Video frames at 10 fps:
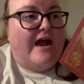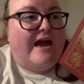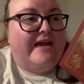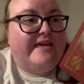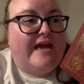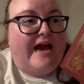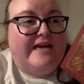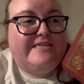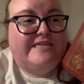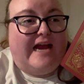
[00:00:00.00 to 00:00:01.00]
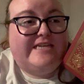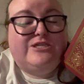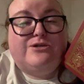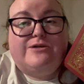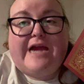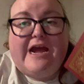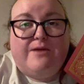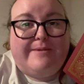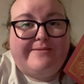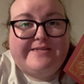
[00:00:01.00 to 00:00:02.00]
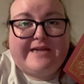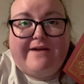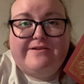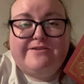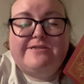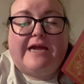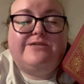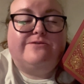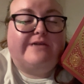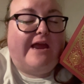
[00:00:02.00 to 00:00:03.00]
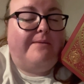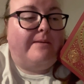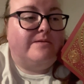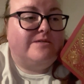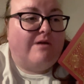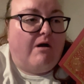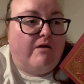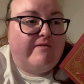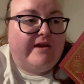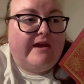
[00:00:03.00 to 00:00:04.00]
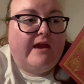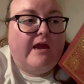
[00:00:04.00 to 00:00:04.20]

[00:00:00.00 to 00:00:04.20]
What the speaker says: I don't care about these characters. I don't care about the story.